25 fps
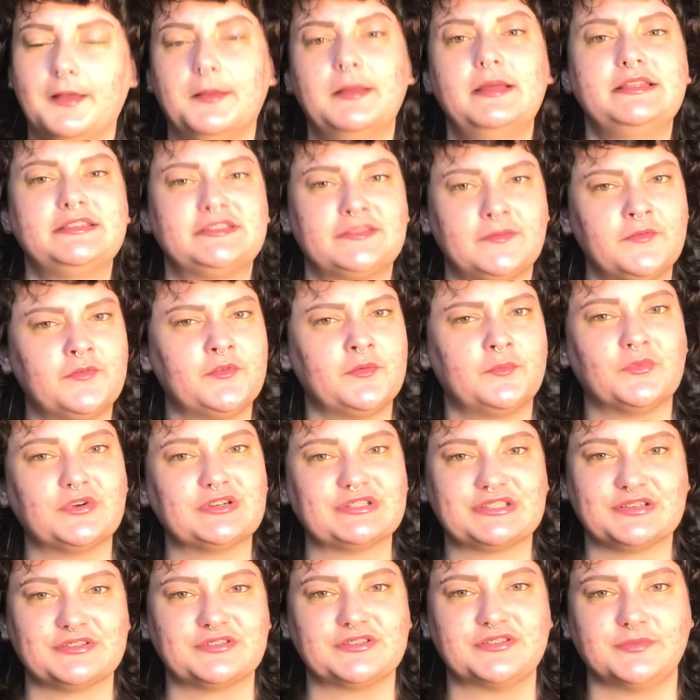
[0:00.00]
Some of them weren't
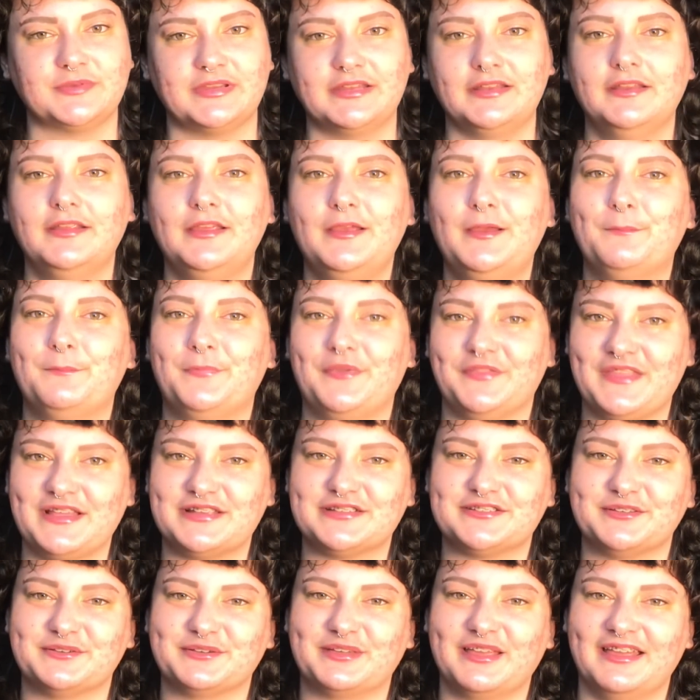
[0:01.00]
so sweet, but that's
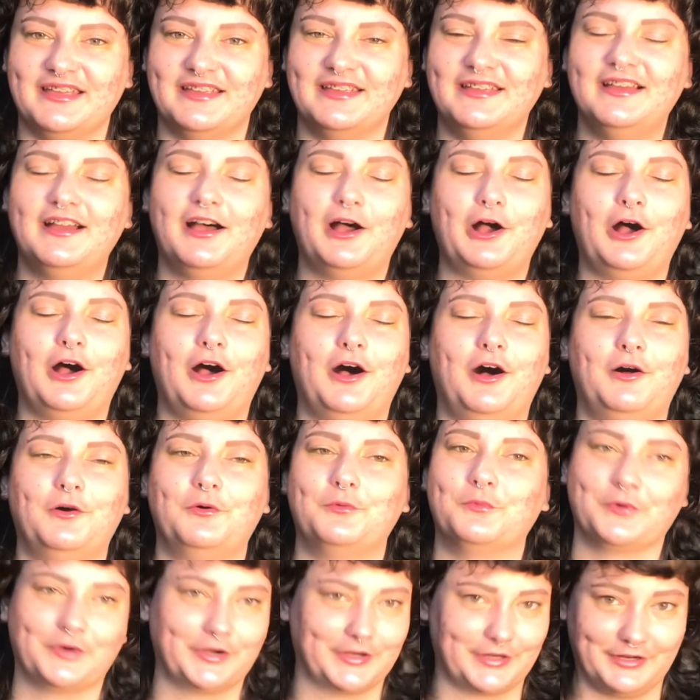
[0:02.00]
okay. I'll
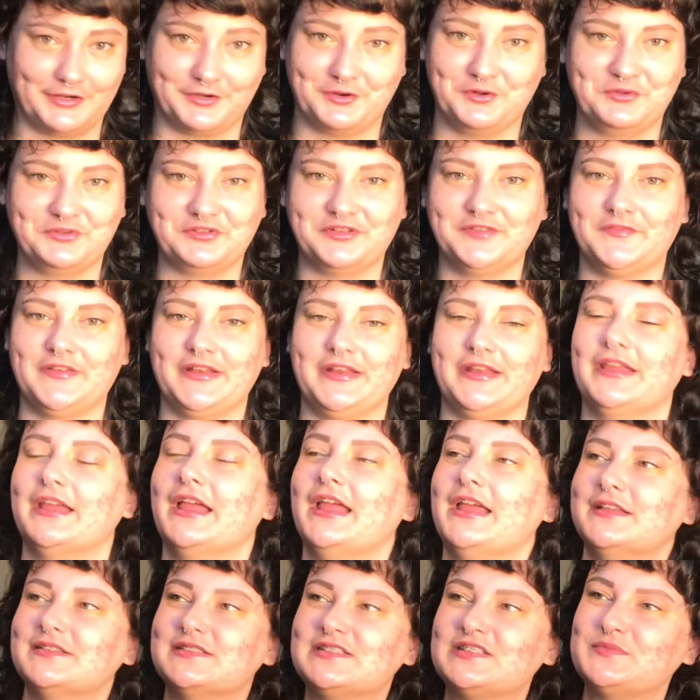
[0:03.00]
work on cultivating a
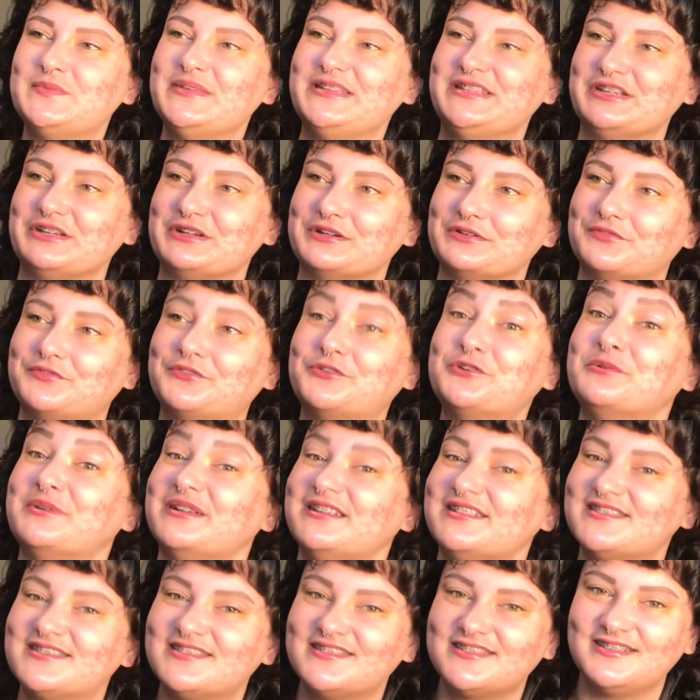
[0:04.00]
sweeter
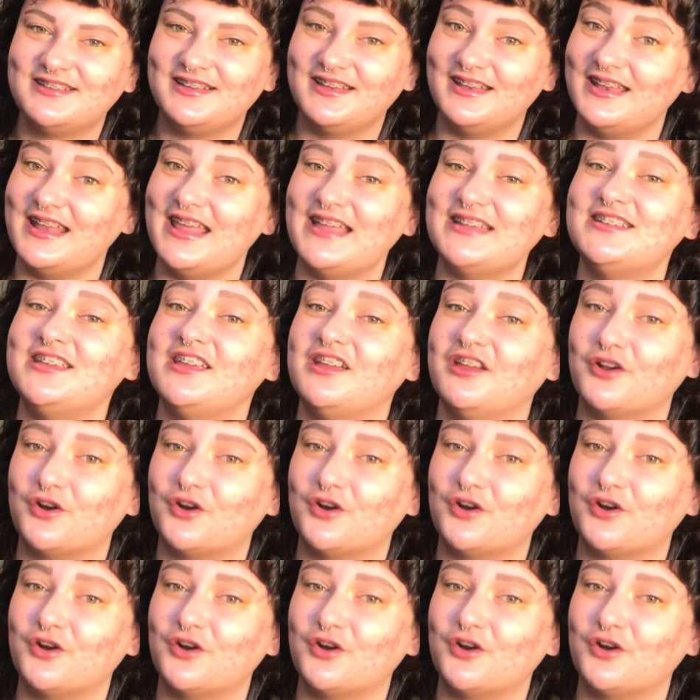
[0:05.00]
fruit later.